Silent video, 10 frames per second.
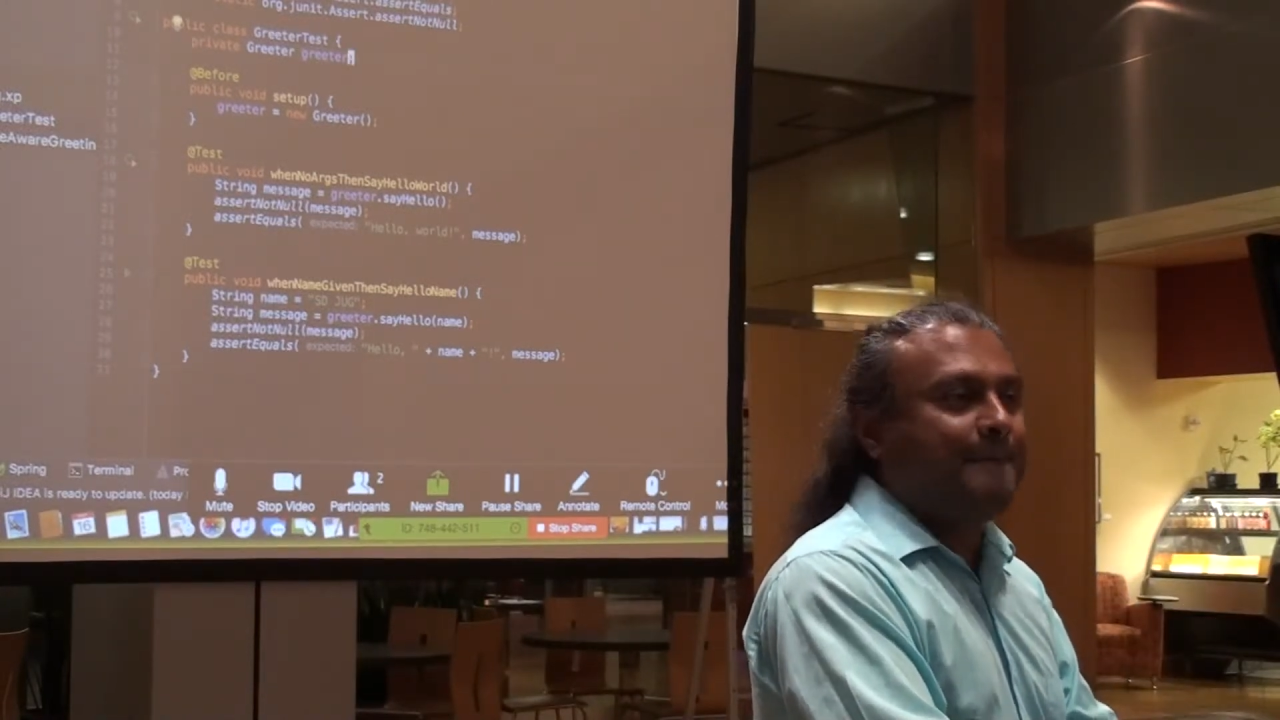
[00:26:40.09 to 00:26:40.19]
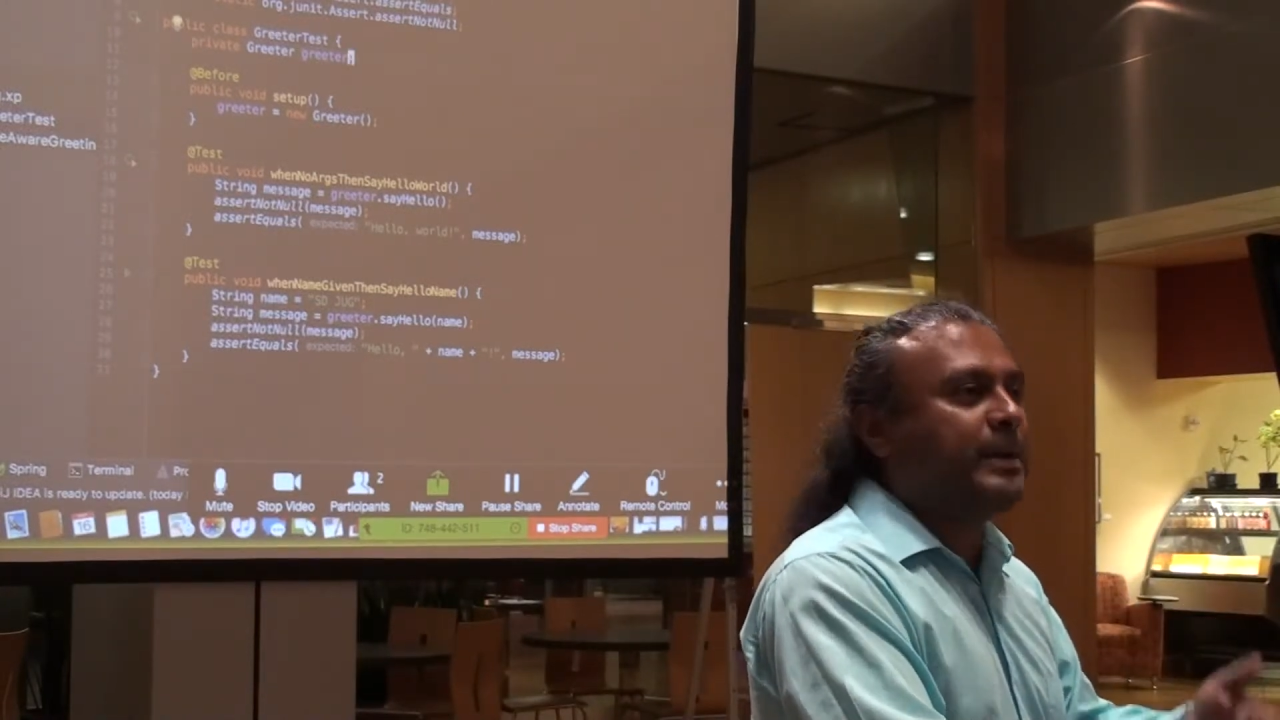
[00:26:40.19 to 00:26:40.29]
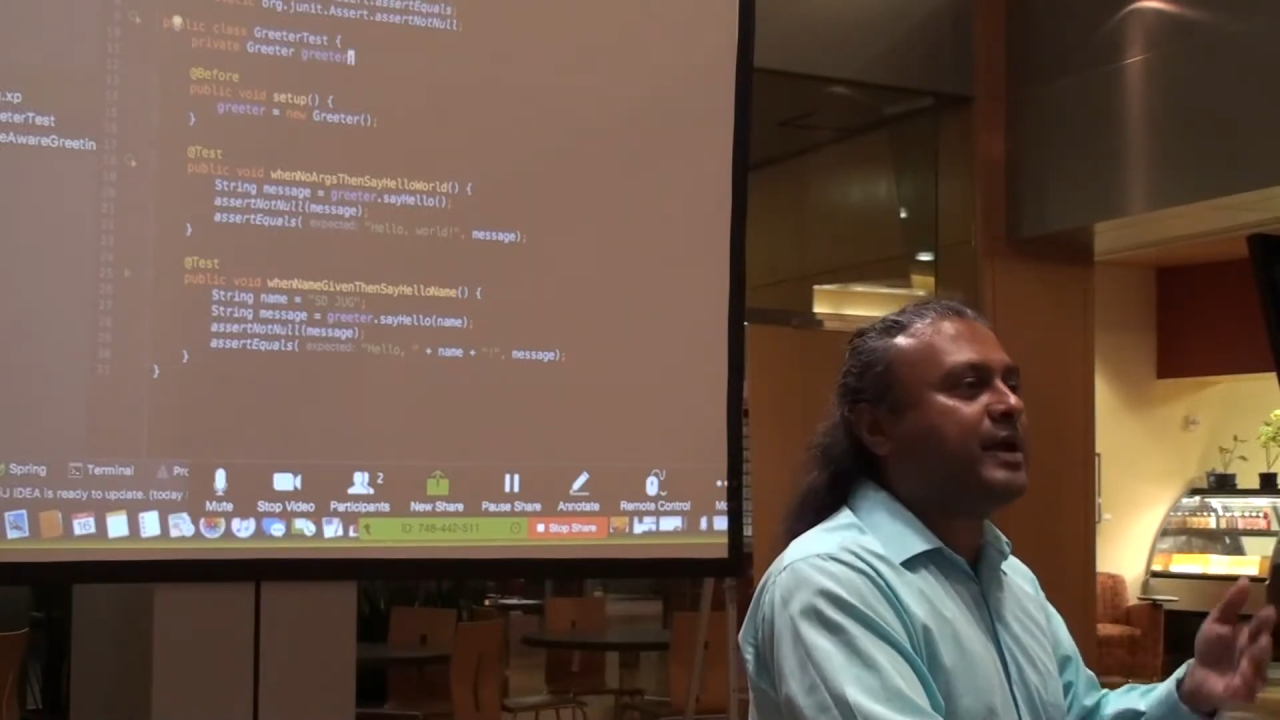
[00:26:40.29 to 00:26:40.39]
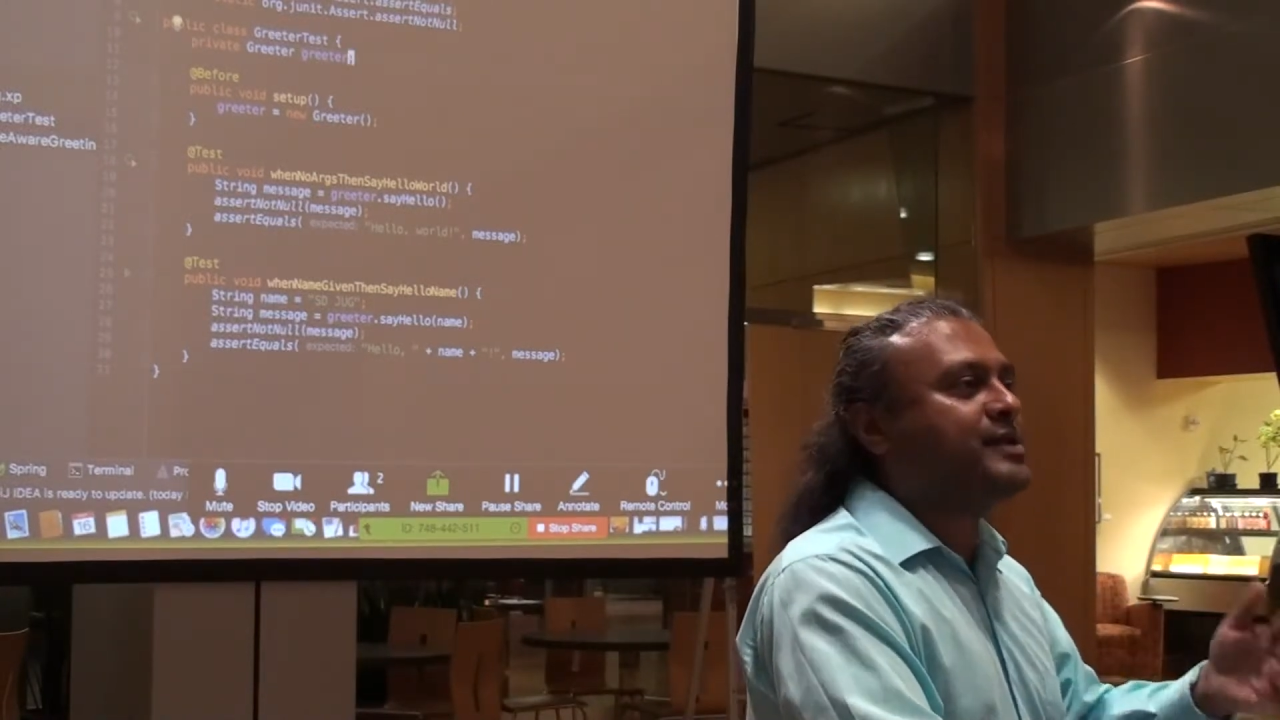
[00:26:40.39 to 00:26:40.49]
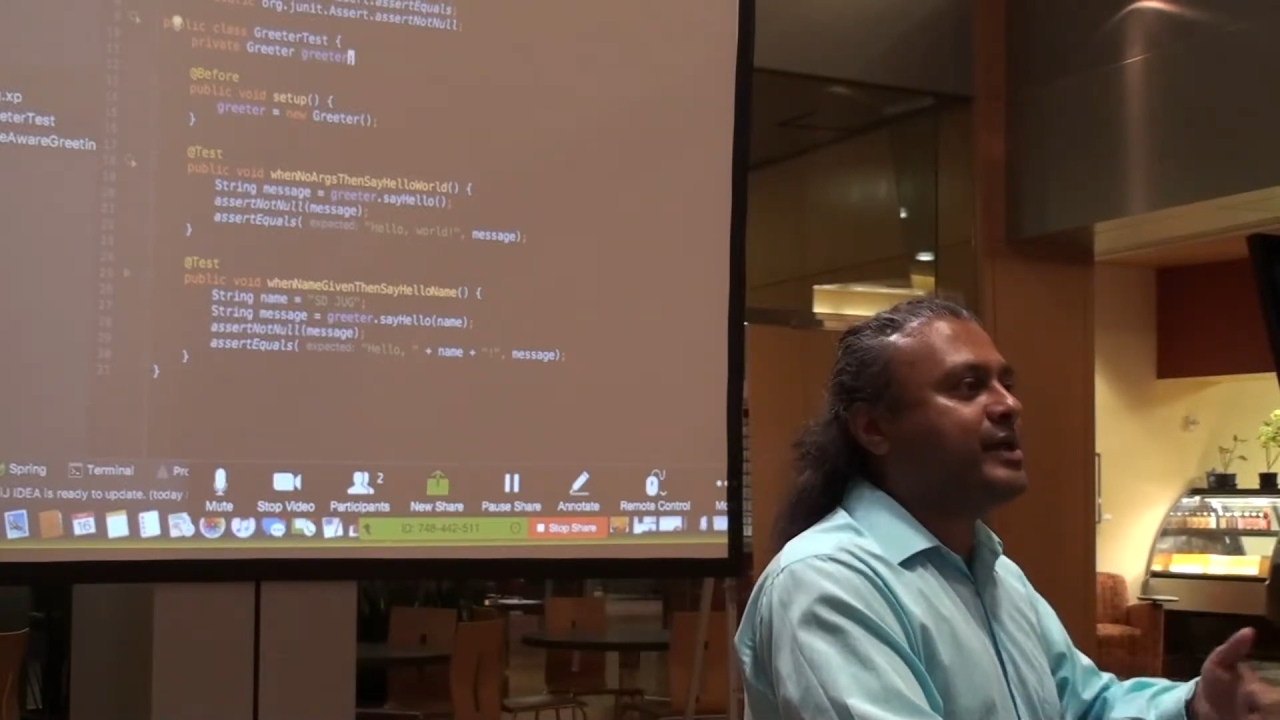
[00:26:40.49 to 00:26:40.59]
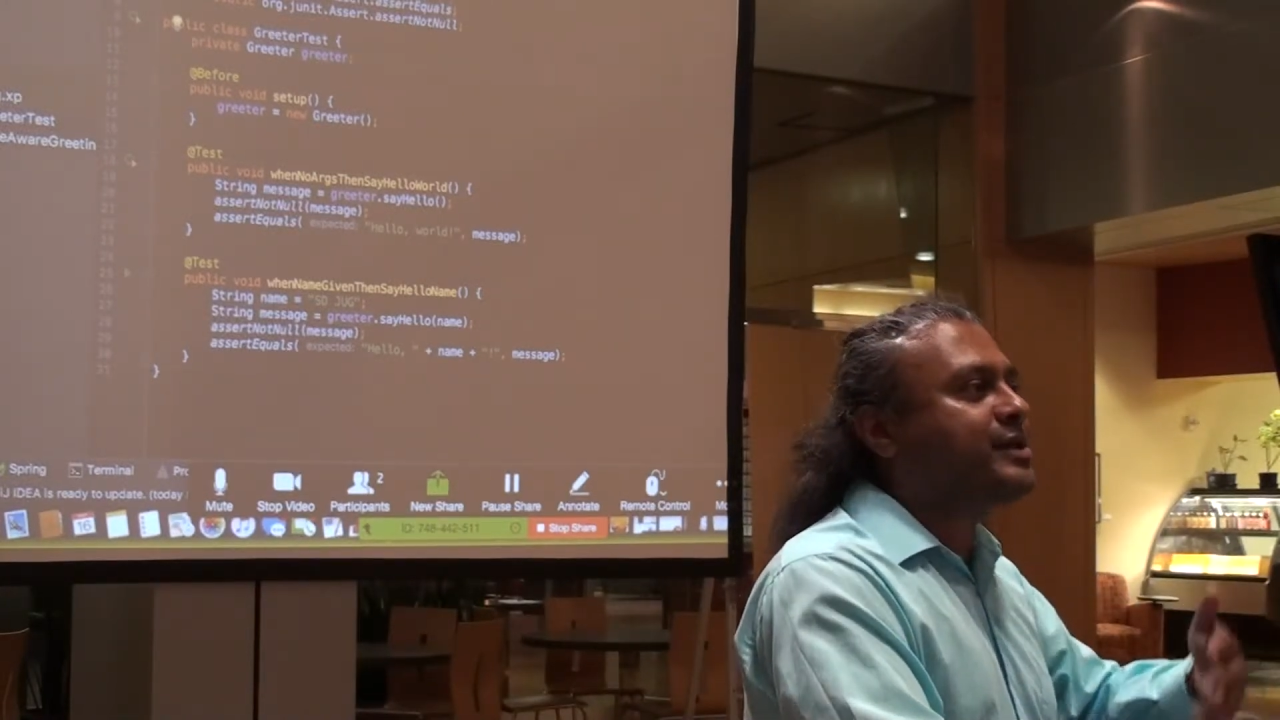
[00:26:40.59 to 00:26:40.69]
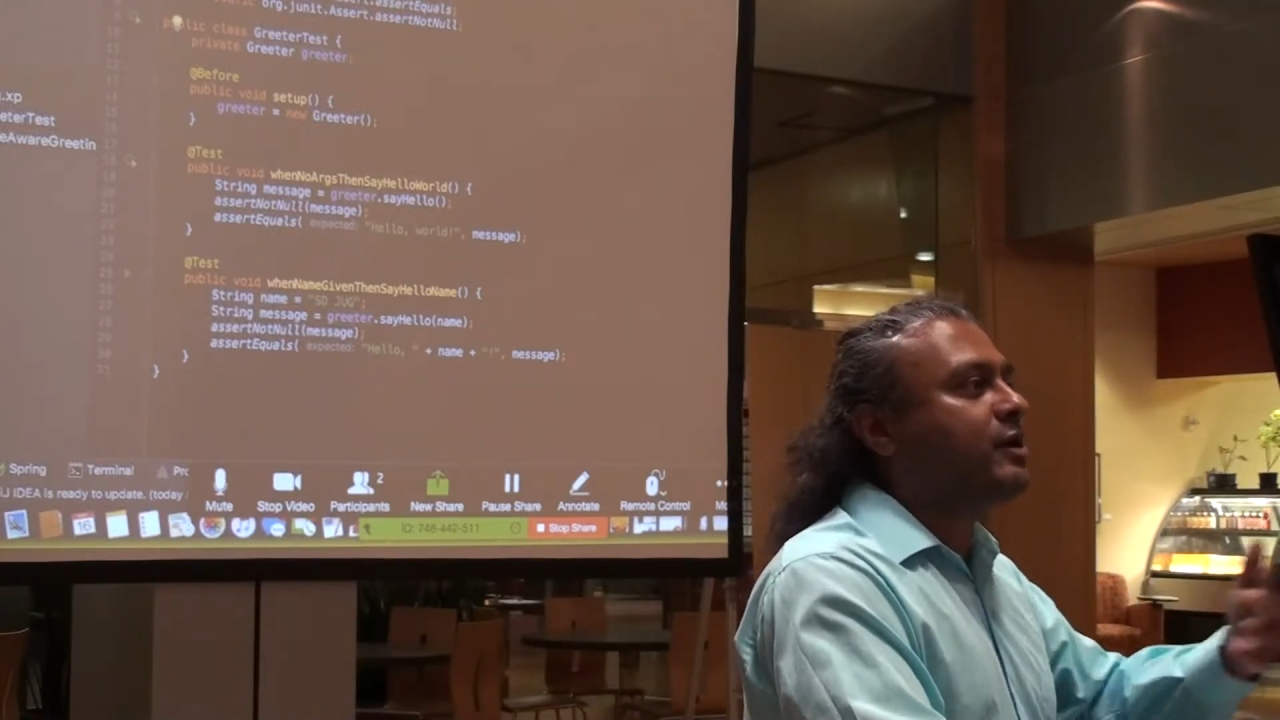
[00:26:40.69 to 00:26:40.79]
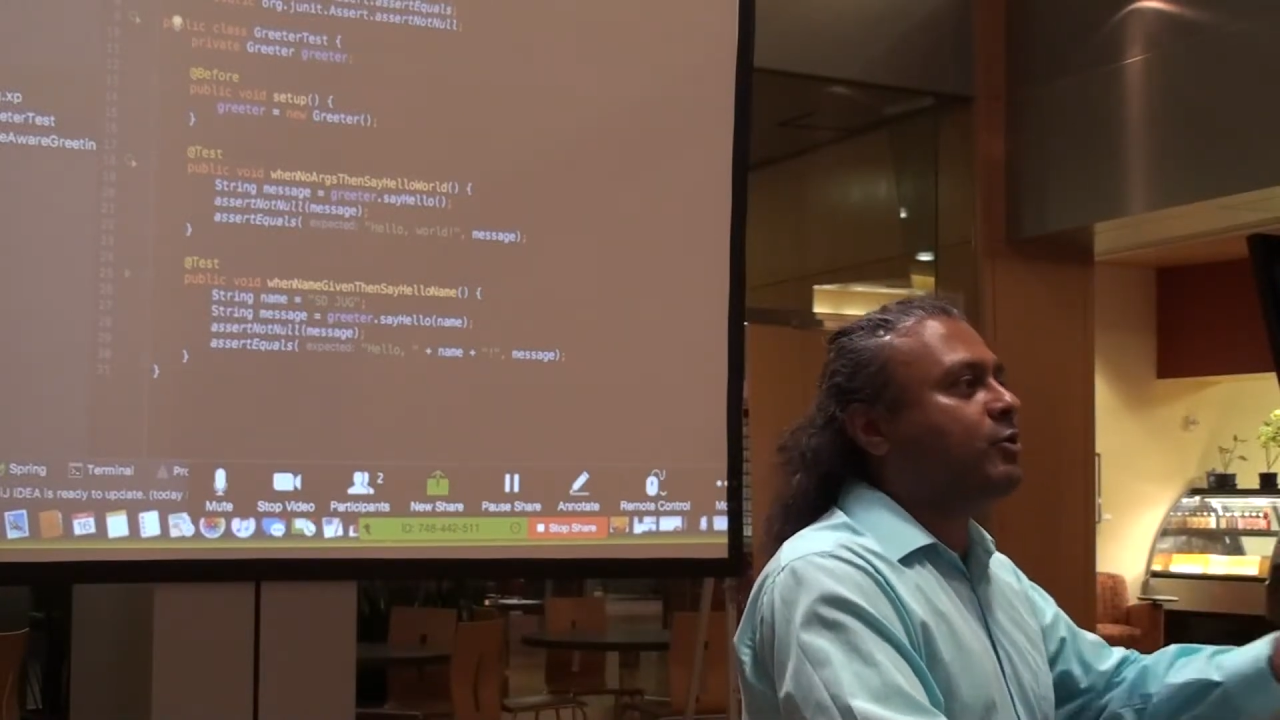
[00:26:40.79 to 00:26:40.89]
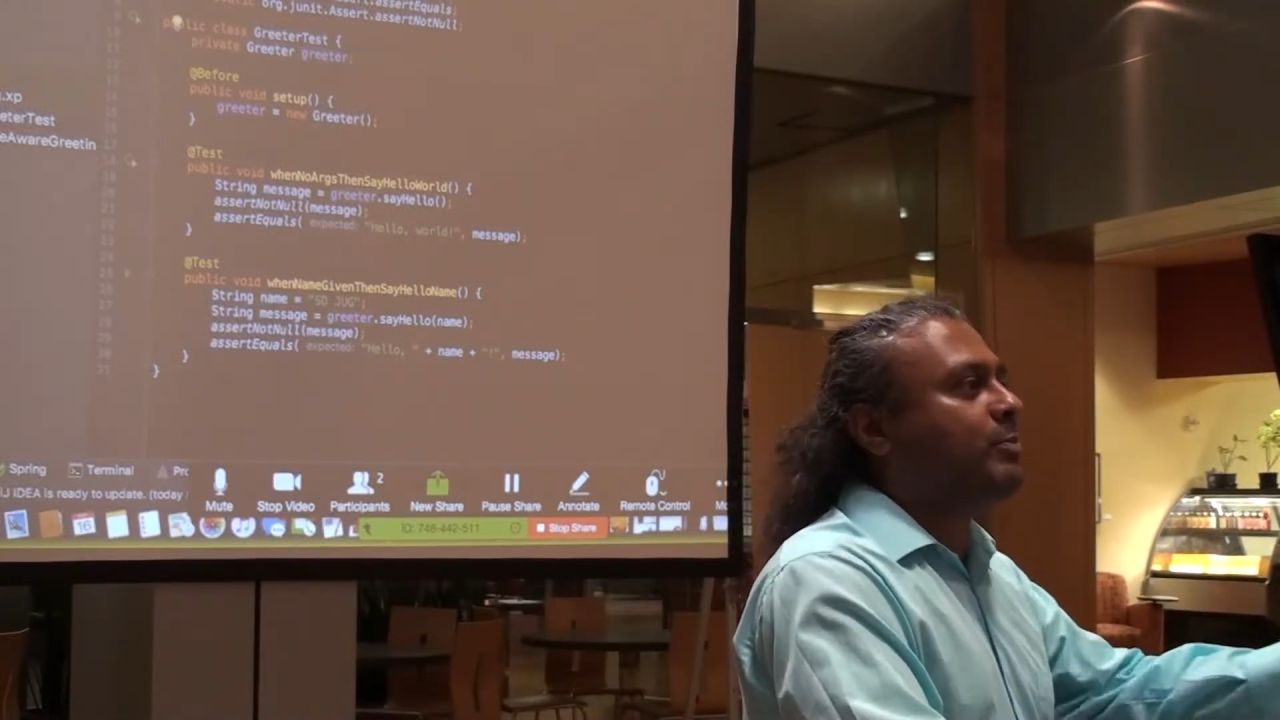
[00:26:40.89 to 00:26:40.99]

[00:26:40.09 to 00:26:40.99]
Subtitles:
because it's going to